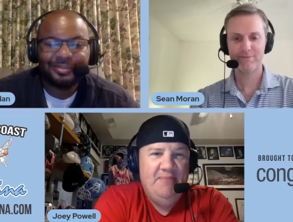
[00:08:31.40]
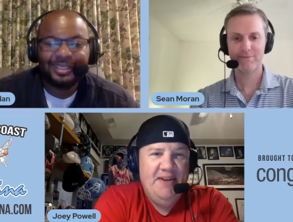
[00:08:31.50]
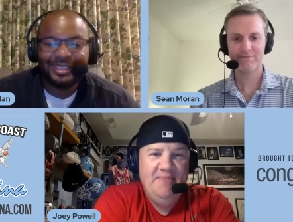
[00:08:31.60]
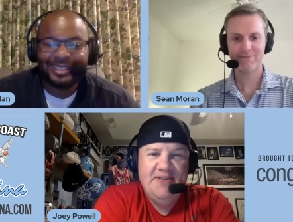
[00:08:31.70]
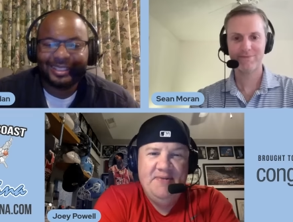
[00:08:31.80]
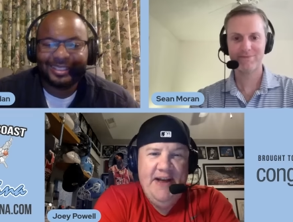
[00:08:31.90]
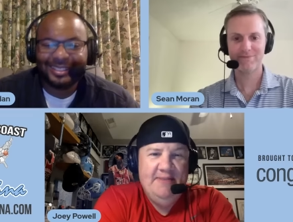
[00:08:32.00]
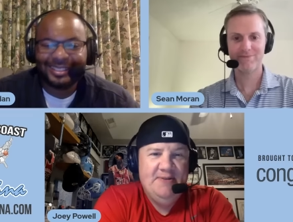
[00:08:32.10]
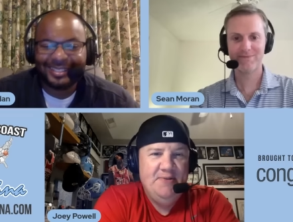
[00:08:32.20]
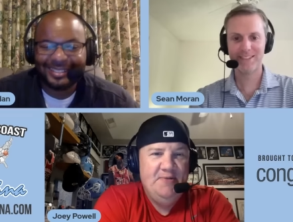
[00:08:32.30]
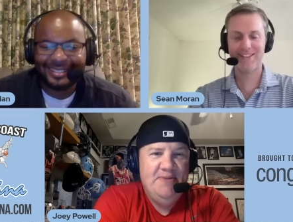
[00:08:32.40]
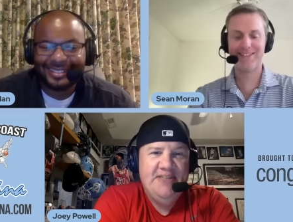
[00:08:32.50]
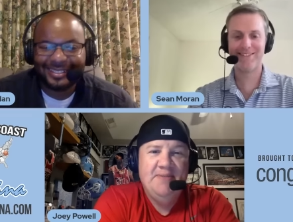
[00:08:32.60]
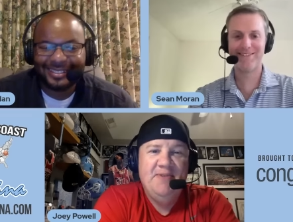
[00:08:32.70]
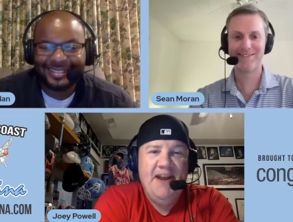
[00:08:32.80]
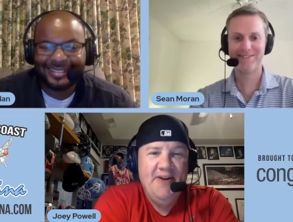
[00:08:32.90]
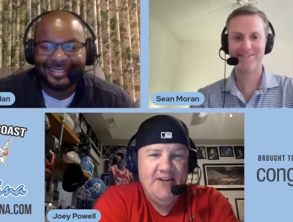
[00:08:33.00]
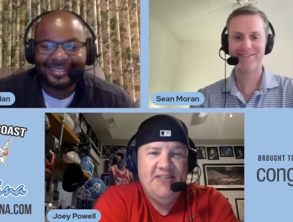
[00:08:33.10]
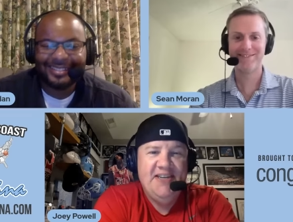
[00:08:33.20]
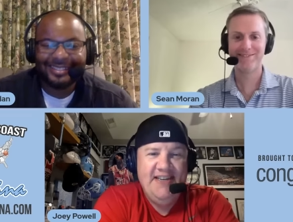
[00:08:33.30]
Speaker 1: but they must have absolutely been some
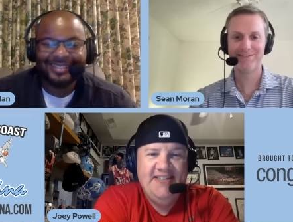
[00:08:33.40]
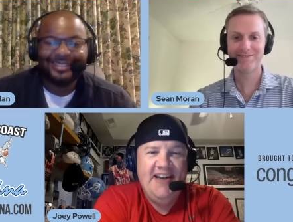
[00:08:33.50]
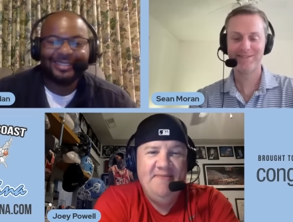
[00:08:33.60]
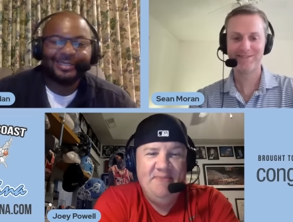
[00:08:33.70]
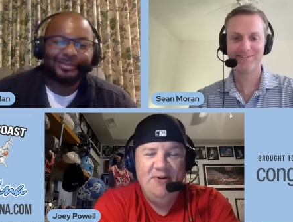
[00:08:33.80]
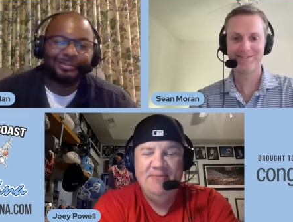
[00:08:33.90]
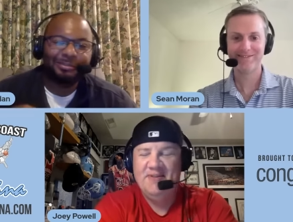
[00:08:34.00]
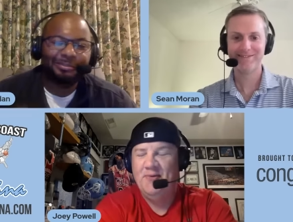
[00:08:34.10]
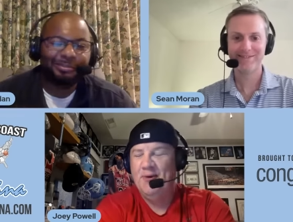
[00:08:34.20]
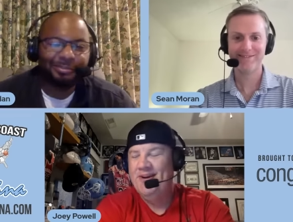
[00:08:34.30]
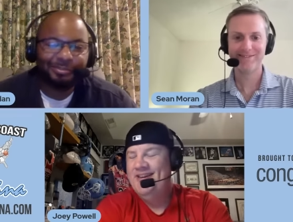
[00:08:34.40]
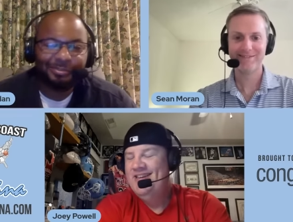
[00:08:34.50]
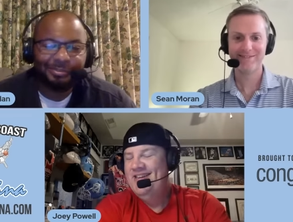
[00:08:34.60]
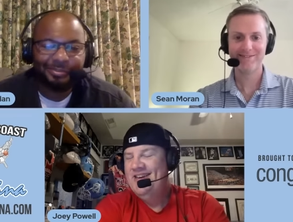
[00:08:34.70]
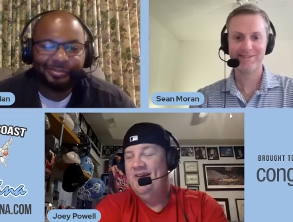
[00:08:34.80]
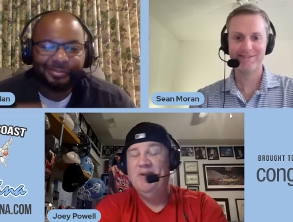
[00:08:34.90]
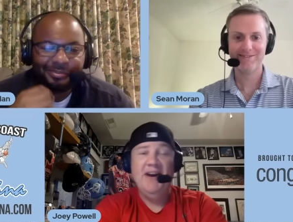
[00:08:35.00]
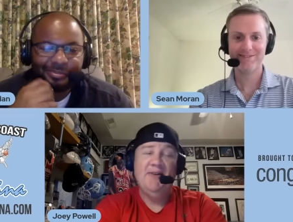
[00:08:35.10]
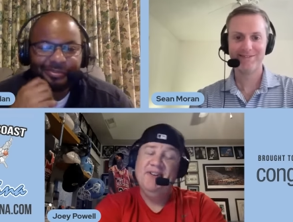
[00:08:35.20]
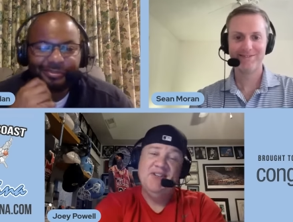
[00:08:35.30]
kerosene-type moments for you. But
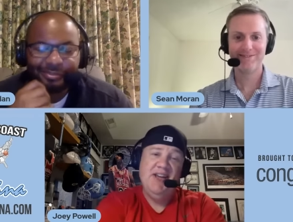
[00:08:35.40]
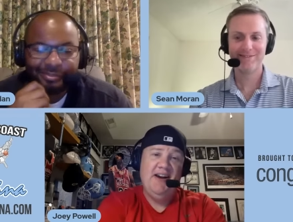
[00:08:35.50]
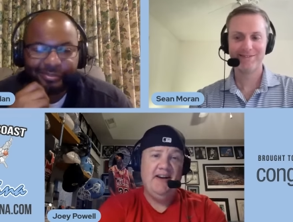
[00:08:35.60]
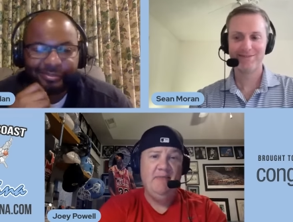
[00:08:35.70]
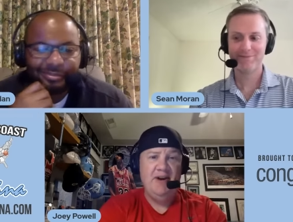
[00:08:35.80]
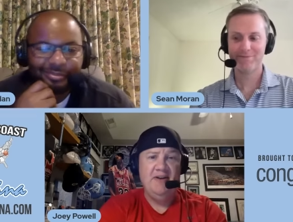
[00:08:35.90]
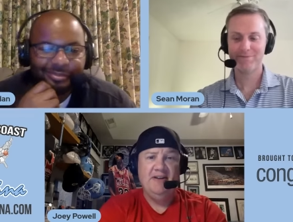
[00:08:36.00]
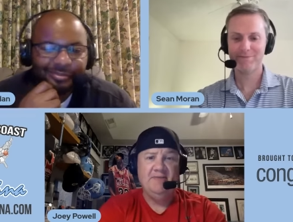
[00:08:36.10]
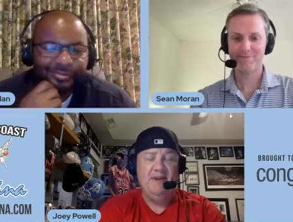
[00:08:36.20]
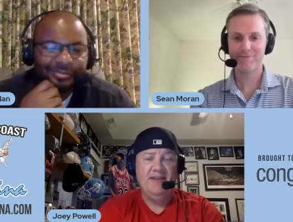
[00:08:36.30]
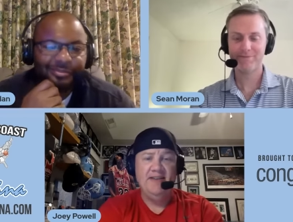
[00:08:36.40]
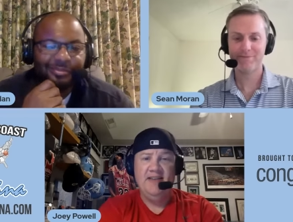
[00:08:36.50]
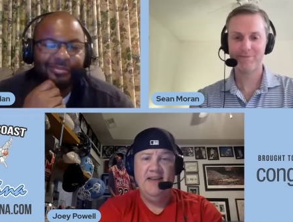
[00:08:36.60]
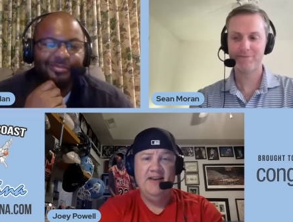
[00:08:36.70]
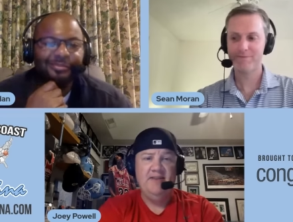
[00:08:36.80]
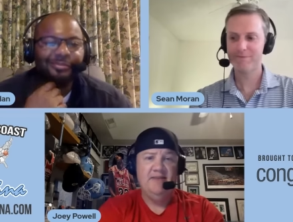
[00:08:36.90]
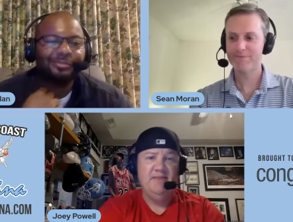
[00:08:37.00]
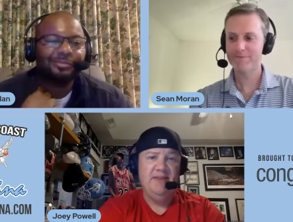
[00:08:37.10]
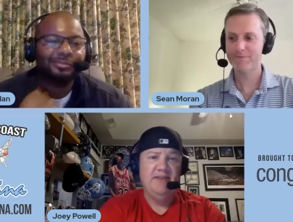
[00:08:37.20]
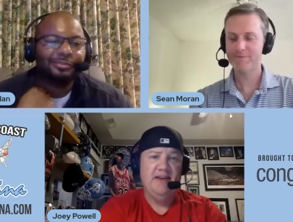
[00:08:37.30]
anyway, just shout out everybody who comes by and says hey to
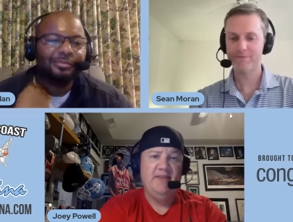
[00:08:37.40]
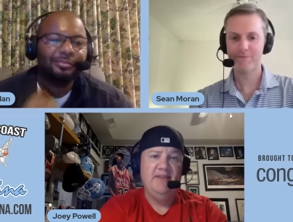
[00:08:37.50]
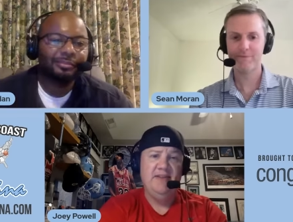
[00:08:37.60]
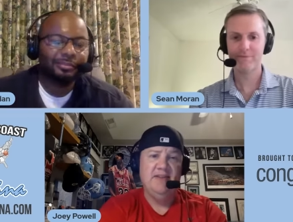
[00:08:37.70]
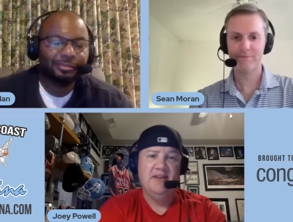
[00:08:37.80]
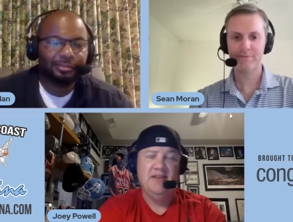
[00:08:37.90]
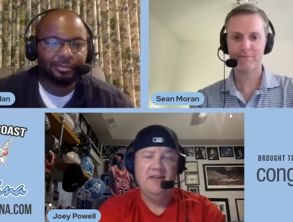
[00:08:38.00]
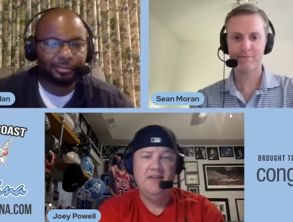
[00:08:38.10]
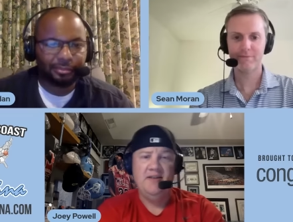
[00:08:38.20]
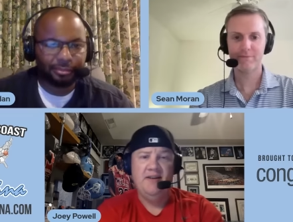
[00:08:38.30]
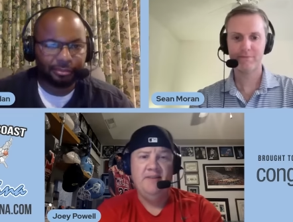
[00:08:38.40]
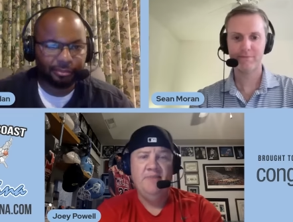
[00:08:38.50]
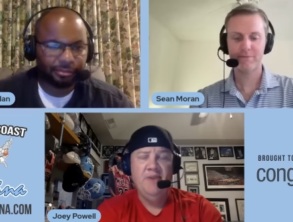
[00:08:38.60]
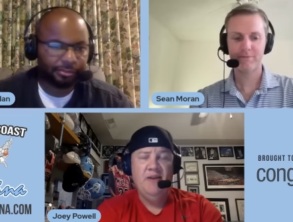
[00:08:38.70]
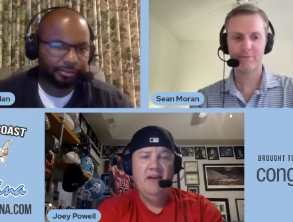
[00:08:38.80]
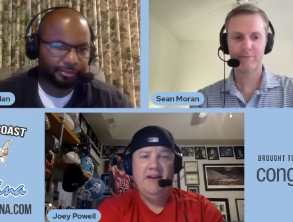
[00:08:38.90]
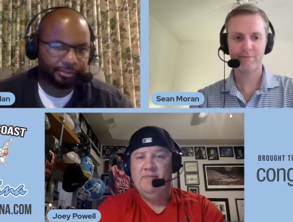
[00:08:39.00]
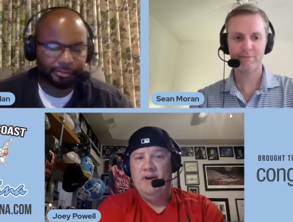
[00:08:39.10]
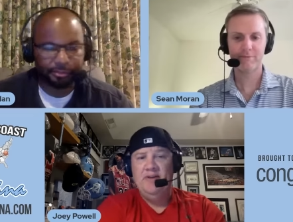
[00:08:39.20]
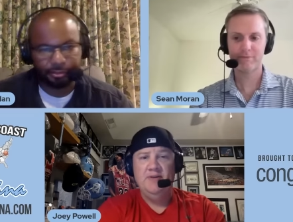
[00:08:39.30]
me and Tommy and John Siegley and
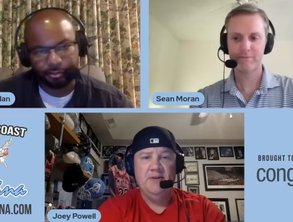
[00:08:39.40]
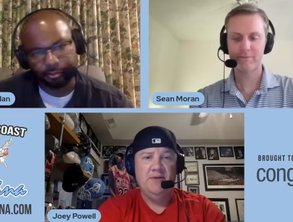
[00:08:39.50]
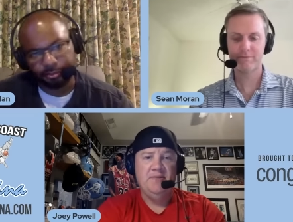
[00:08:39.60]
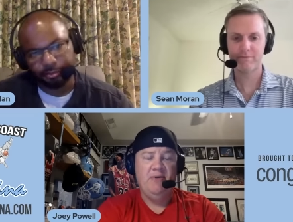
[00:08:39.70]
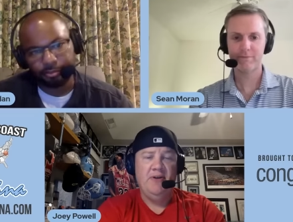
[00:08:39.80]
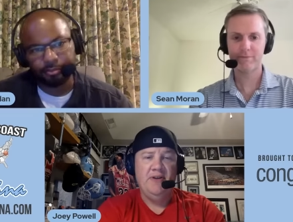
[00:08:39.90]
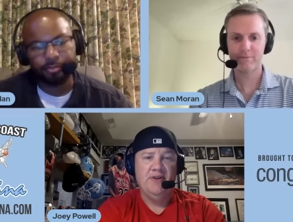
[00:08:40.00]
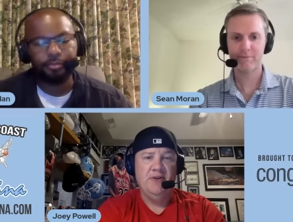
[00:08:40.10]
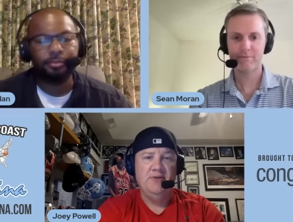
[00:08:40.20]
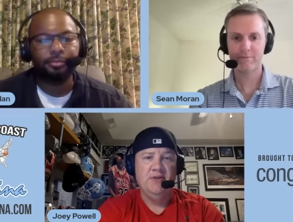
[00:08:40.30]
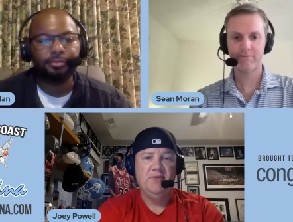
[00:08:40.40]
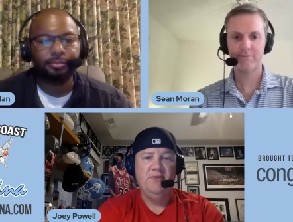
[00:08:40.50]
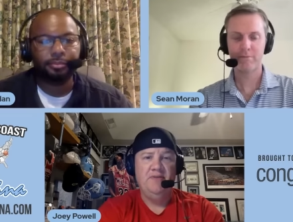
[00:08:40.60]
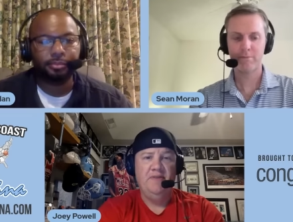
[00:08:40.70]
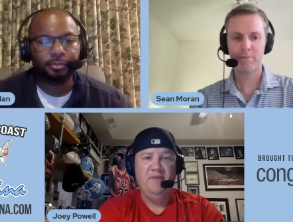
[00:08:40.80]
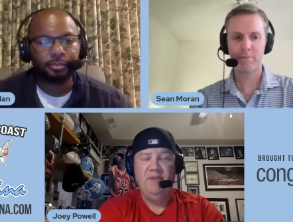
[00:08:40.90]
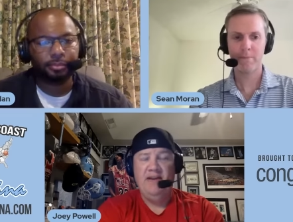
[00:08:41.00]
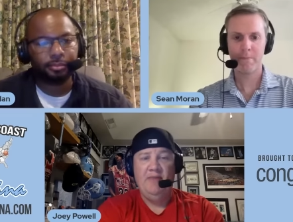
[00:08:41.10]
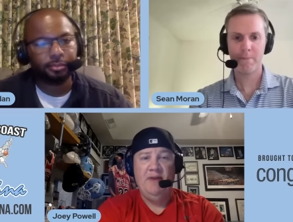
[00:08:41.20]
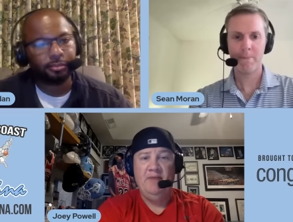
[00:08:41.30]
everybody who's a part of that show. It's just really fun meeting
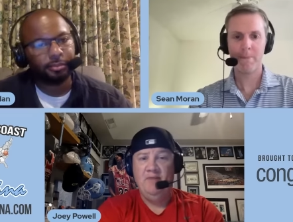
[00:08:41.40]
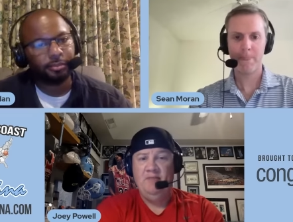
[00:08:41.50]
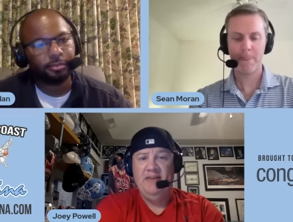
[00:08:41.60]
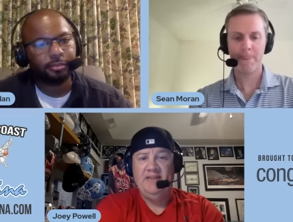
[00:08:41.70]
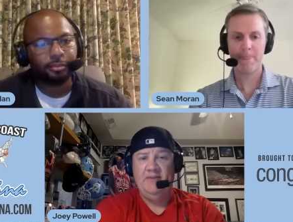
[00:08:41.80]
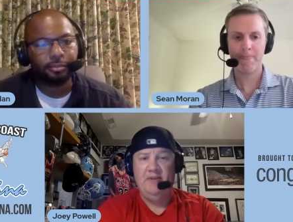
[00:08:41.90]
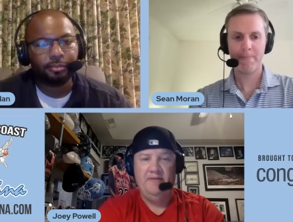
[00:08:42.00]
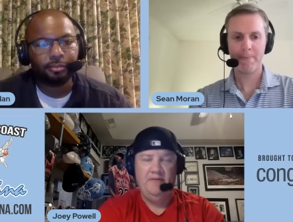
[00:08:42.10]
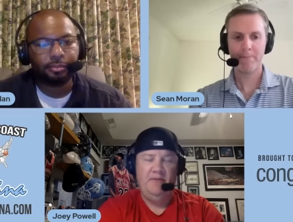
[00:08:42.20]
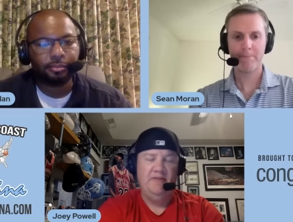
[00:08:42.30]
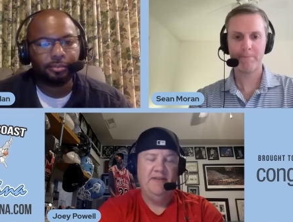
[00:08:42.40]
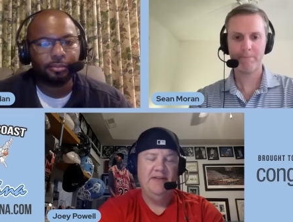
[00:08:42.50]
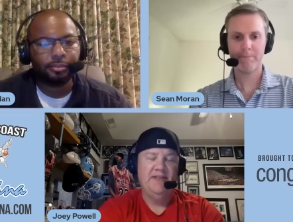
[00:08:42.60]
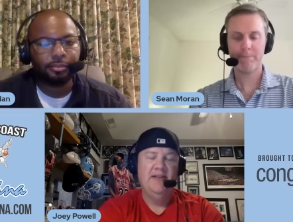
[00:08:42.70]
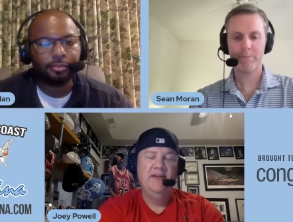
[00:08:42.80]
everybody, both basketball and football fans.